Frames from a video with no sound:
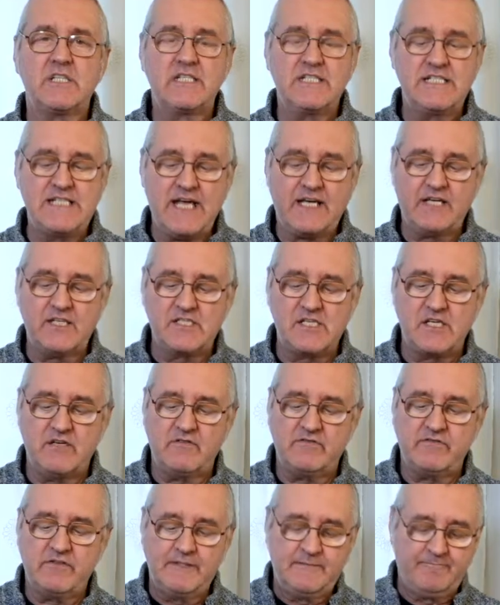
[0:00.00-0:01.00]

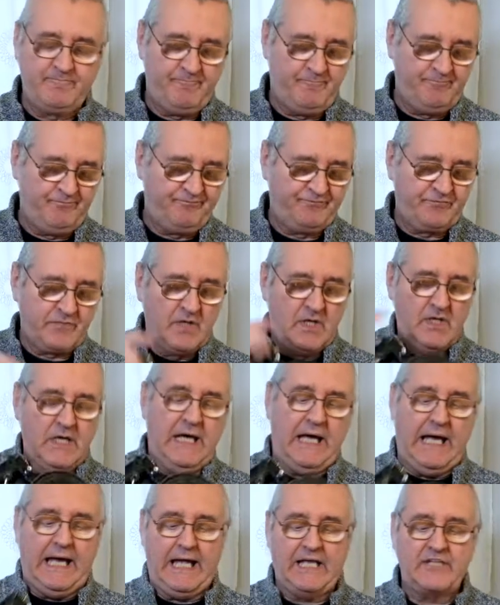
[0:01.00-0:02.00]
negative
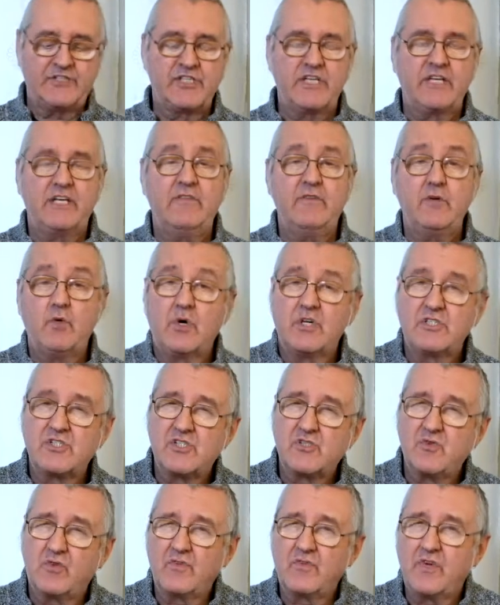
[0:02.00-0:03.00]
and to give you a
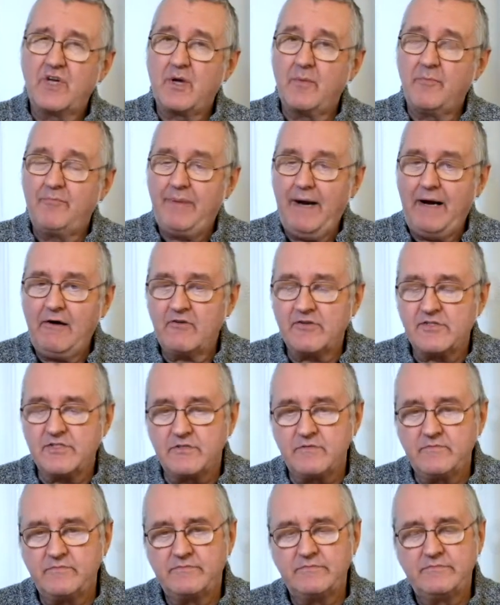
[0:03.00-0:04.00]
sort of
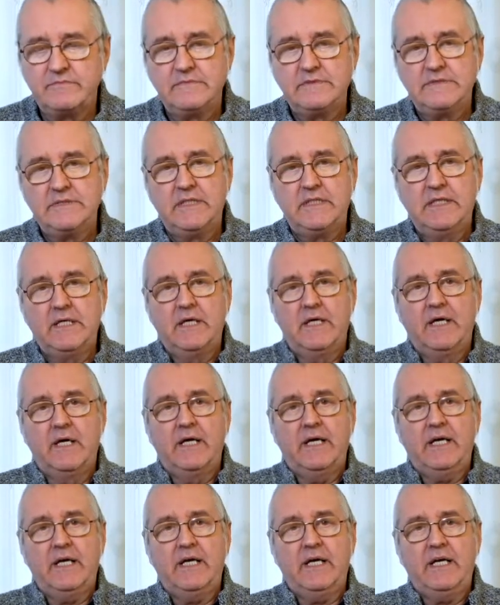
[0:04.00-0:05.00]
comparison
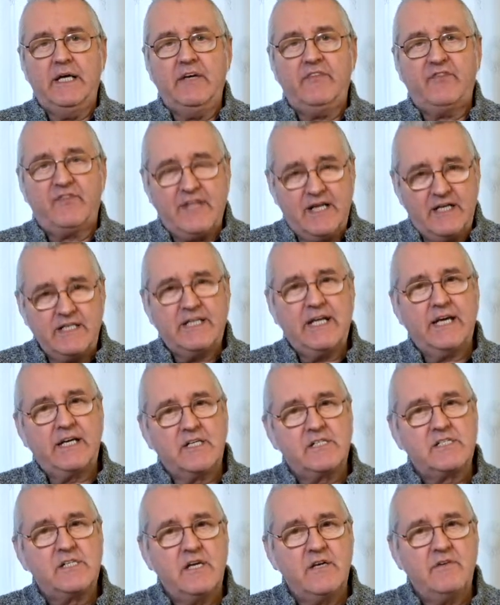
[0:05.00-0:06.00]
if that
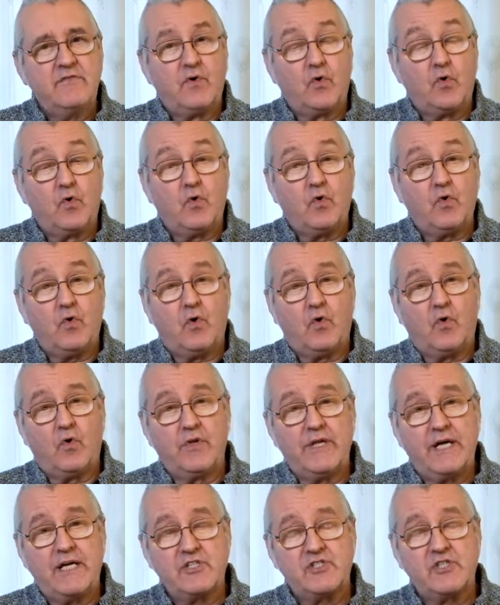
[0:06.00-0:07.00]
negative or or
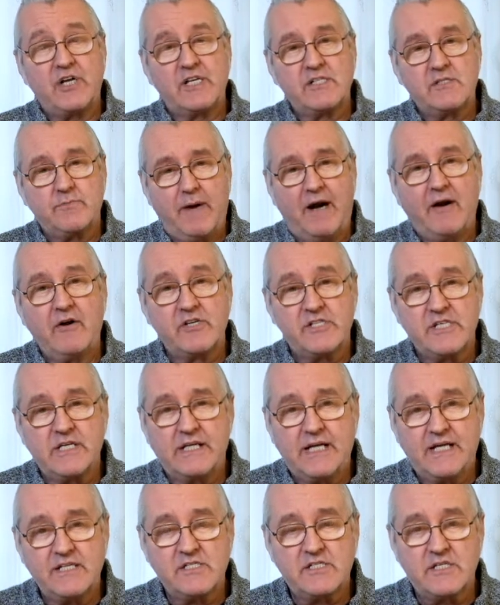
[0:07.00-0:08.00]
that transparency
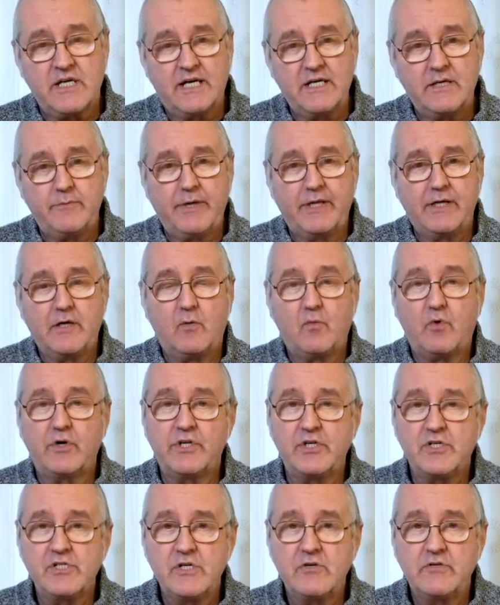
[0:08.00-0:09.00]
let's say depending on what
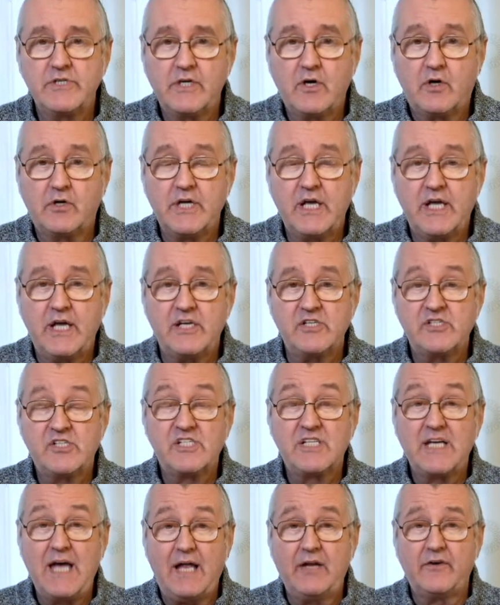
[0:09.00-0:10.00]
you're shooting on is
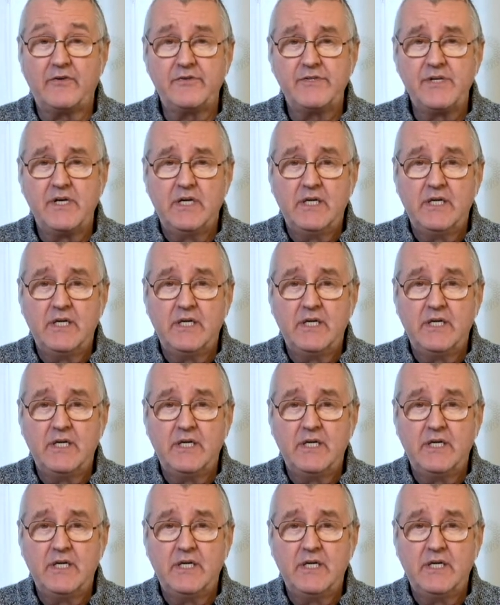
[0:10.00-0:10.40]
scanned